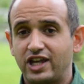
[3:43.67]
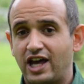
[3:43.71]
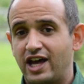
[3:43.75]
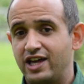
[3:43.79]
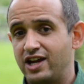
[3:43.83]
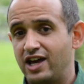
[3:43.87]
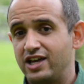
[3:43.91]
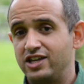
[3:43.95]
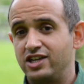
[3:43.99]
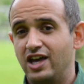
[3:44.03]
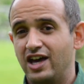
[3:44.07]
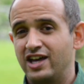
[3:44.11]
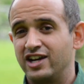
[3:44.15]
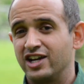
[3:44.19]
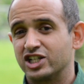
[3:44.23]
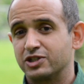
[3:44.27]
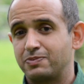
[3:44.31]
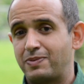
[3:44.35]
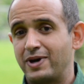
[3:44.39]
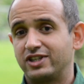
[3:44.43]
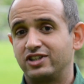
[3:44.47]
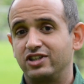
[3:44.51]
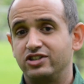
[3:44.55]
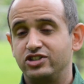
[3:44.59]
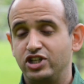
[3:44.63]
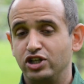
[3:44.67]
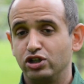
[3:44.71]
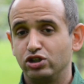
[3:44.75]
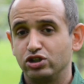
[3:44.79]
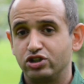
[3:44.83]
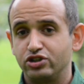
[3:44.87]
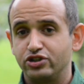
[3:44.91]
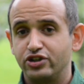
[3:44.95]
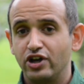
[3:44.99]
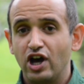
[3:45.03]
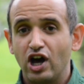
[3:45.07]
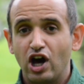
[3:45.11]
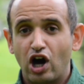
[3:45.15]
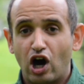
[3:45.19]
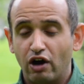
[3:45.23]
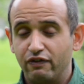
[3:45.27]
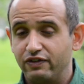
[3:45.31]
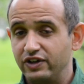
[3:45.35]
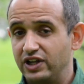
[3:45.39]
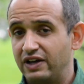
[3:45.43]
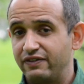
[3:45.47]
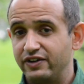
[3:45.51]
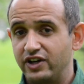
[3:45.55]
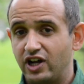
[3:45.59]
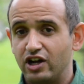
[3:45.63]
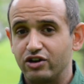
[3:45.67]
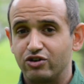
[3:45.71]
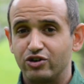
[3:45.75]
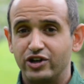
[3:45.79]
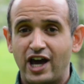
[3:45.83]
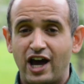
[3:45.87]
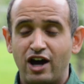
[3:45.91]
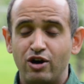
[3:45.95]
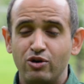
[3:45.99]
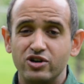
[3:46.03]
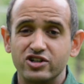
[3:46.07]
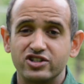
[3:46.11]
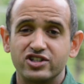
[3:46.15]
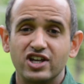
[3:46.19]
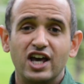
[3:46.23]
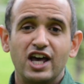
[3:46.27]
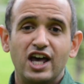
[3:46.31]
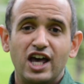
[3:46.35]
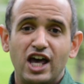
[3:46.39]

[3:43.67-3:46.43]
and an expected yield of 1100 hours,